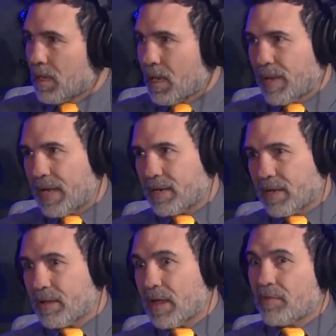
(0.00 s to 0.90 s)
I mean,
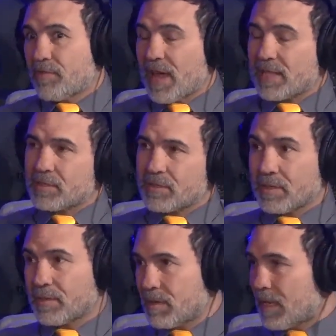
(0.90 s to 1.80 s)
and that's,
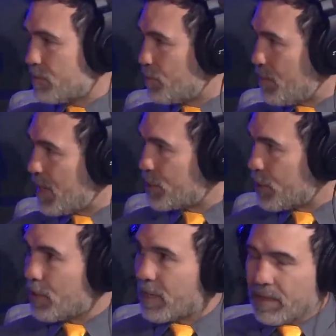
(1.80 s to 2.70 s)
as we
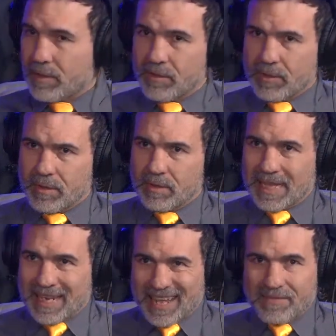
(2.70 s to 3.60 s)
mentioned earlier,
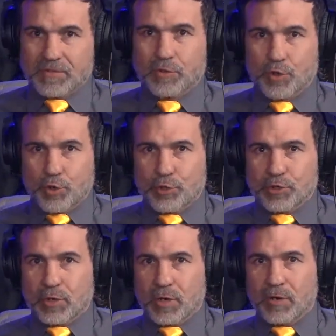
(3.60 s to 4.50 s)
the left's
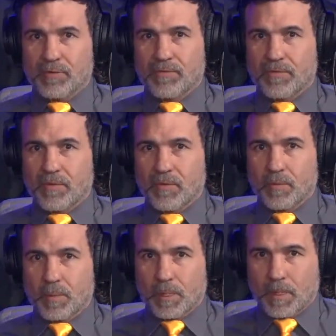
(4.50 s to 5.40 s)
use of
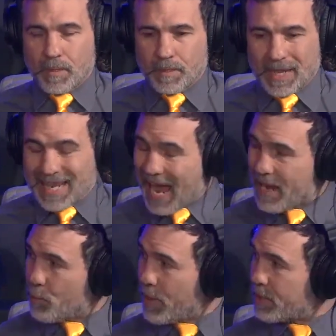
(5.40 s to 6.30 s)

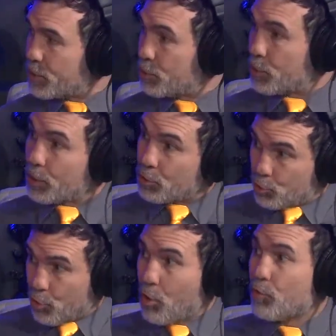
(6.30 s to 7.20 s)
language to
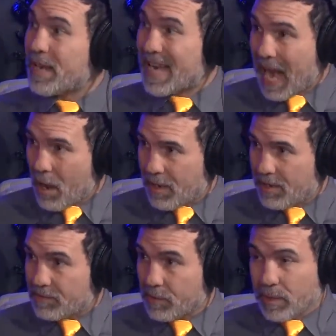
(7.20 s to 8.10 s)
control the
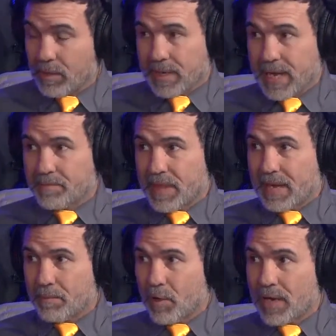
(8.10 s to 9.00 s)
narrative. So we've got to keep that
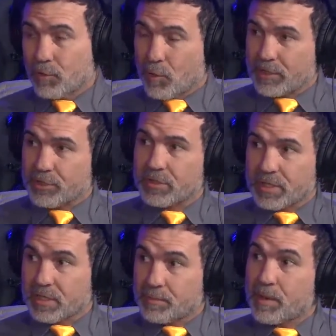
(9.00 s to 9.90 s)
in mind. Questions,
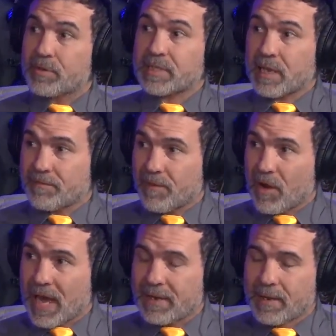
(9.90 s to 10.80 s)
conspiracy are
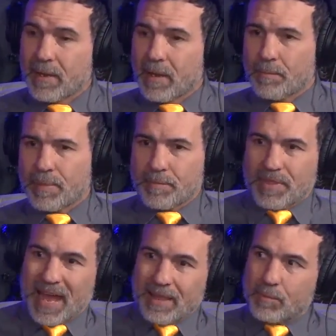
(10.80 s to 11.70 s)
fine, but
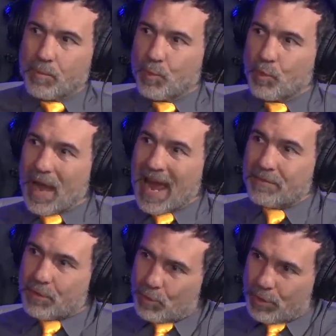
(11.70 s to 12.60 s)
they will
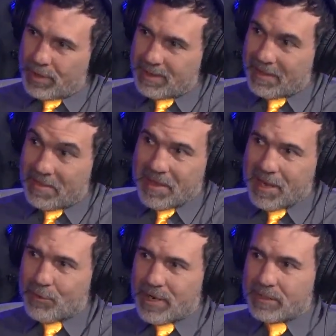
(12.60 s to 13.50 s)
add the word
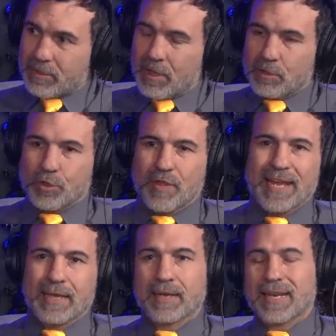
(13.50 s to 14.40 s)
theories so they
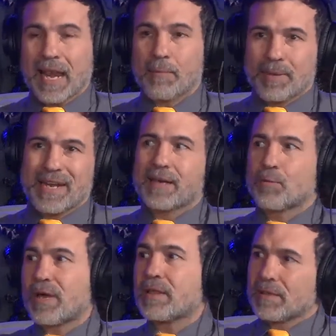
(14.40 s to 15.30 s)
can lump it
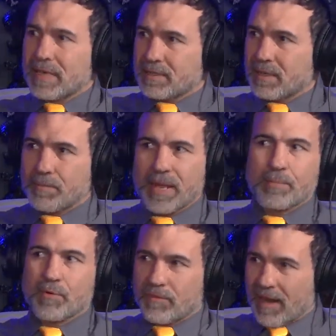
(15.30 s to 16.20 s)
in with lizard
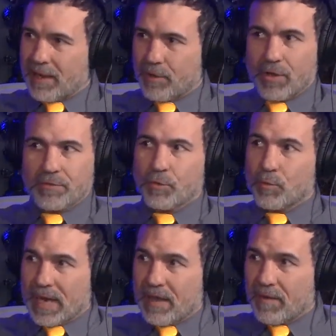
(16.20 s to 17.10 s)
people, flat earth or
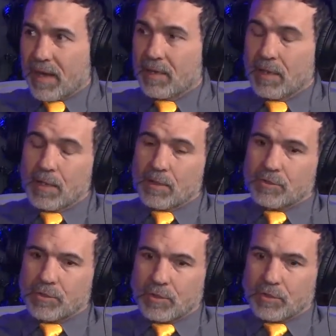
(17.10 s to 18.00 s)
whatever,
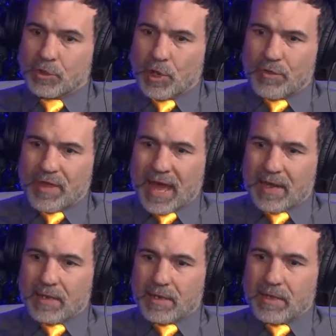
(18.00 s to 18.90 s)
so that
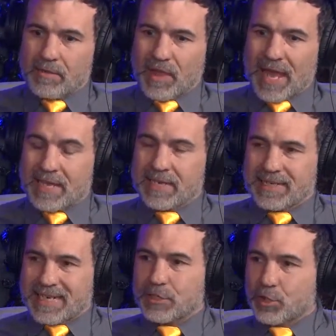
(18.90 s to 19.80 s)
they can
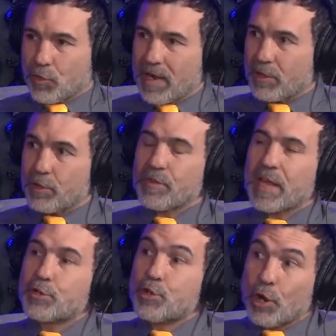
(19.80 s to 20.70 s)
discredit you and
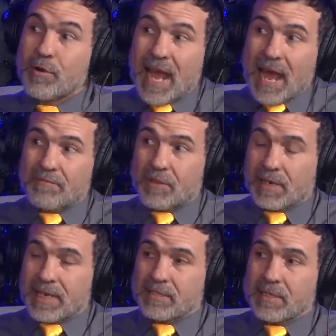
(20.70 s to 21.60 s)
they don't have to
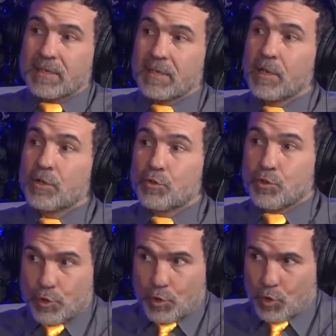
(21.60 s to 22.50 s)
listen
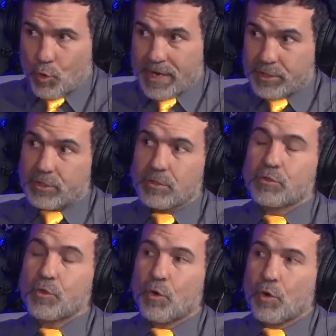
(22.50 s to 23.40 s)
to your
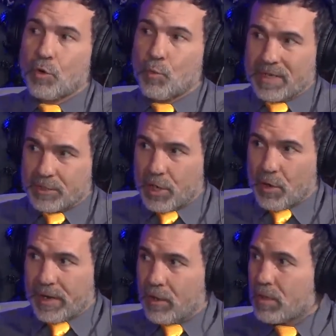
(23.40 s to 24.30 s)
questions or what's
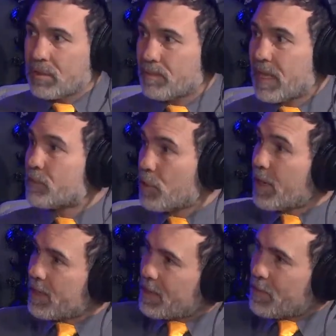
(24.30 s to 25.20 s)
going on. And sorry,
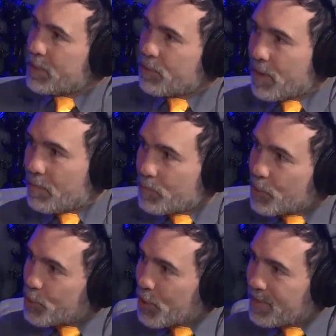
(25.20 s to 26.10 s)
I didn't mean to interrupt.
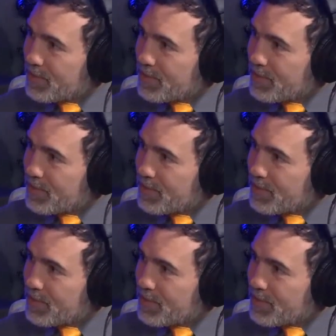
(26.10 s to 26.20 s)
Did you, John?